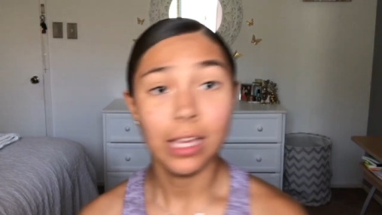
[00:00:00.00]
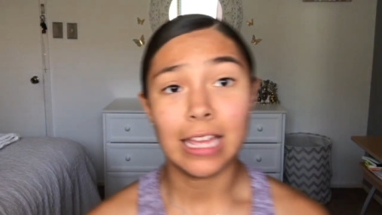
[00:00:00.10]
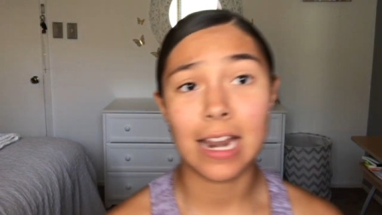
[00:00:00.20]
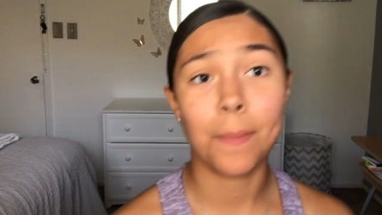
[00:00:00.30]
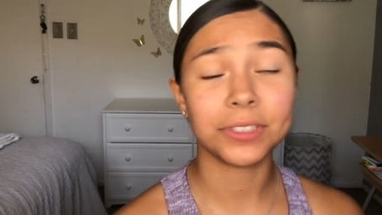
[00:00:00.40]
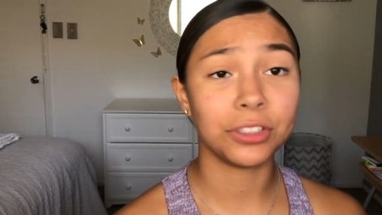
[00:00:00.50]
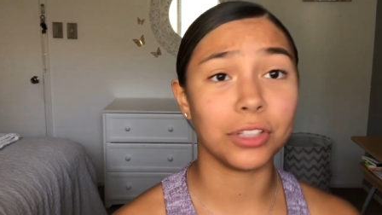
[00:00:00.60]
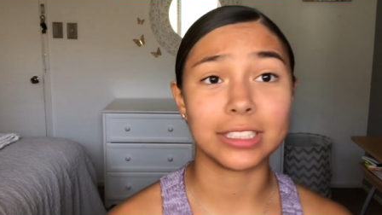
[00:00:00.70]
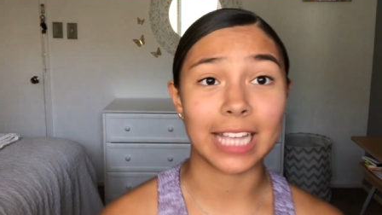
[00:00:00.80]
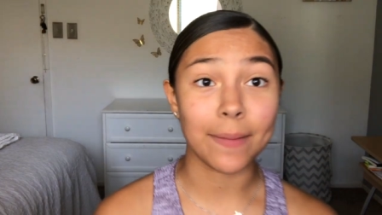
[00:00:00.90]
And I'm just gonna do
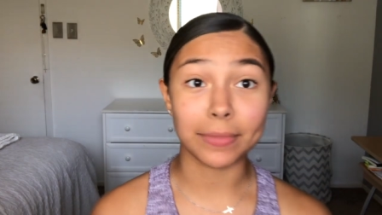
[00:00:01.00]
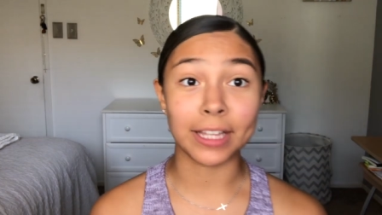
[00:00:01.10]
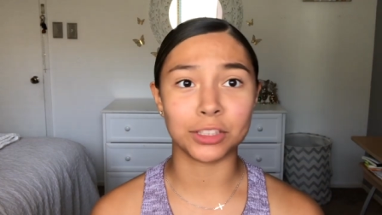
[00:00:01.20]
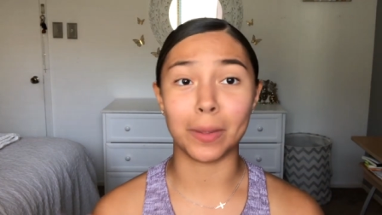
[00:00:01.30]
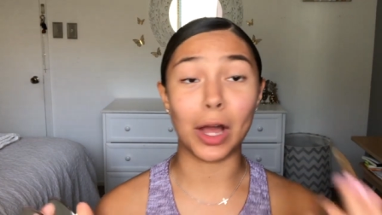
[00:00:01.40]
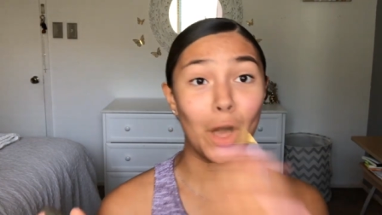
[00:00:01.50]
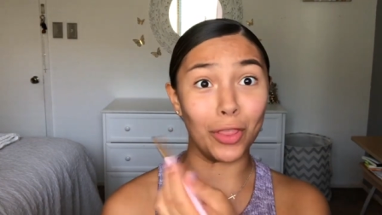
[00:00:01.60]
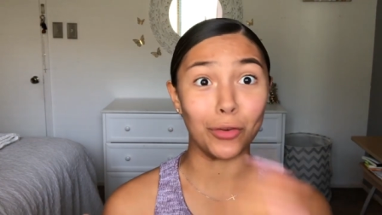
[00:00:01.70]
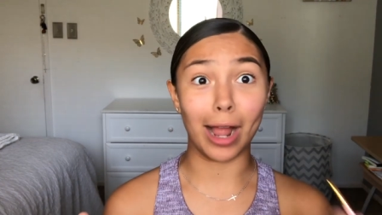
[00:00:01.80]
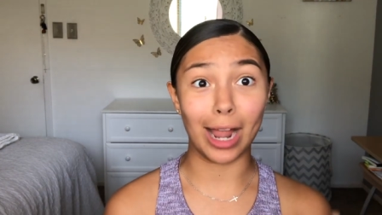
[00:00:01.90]
the same thing to my
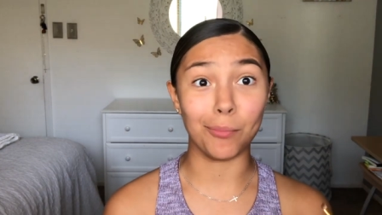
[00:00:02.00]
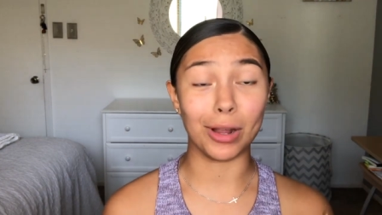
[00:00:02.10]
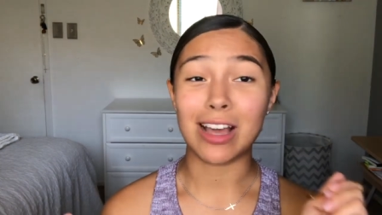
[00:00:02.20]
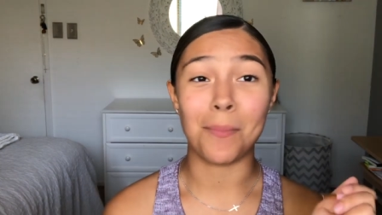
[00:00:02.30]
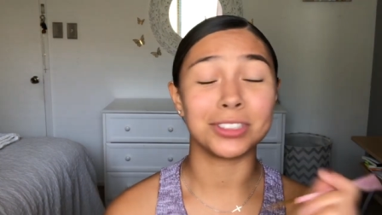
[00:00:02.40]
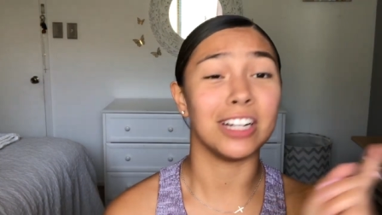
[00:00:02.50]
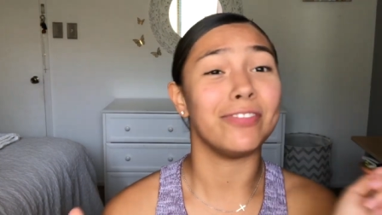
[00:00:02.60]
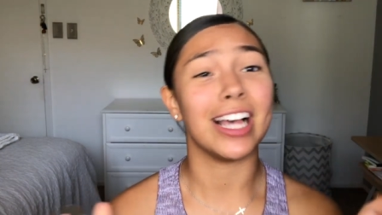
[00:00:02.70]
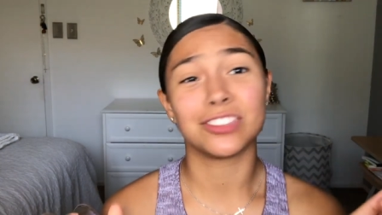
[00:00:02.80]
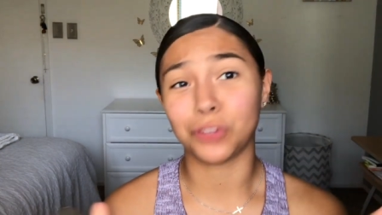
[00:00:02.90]
other eyebrow. I'm just gonna
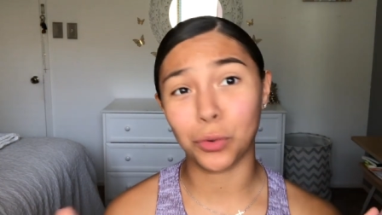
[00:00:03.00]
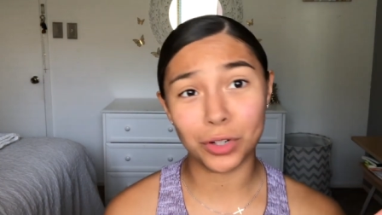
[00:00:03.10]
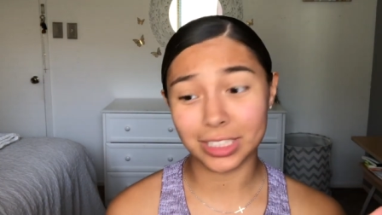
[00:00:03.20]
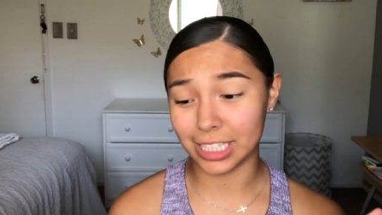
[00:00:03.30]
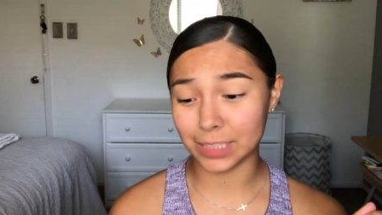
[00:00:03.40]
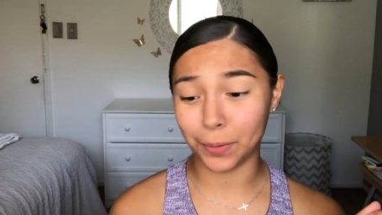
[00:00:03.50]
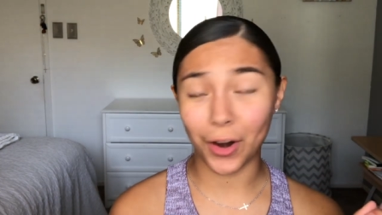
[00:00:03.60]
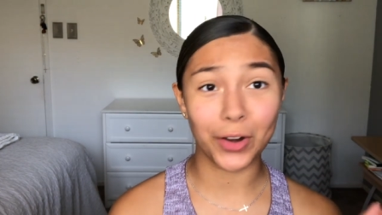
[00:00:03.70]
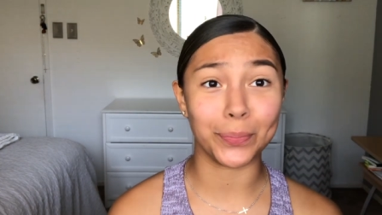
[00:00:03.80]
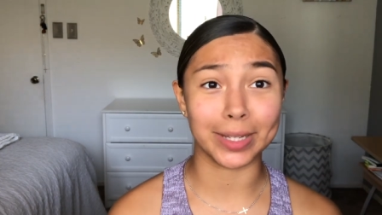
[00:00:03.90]
fast forward this
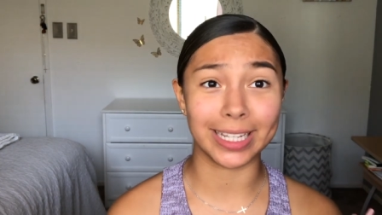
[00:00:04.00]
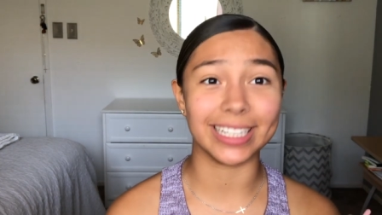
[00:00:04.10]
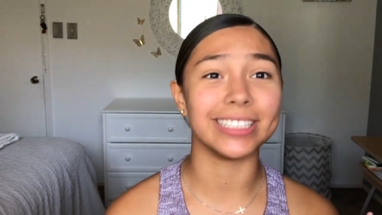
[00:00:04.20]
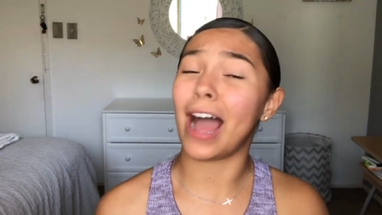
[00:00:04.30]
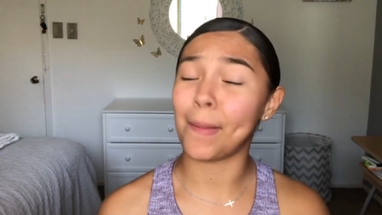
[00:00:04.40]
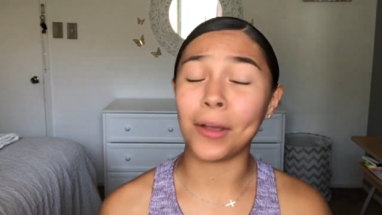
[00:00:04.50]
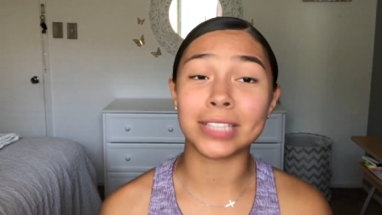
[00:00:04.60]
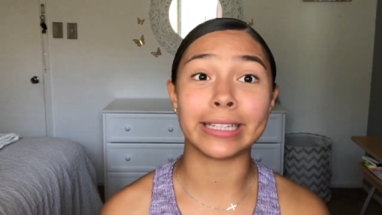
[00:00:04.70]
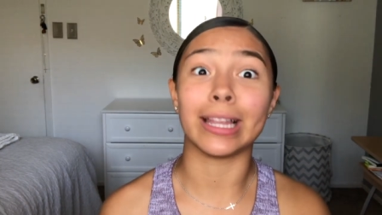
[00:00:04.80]
part because eyebrows take the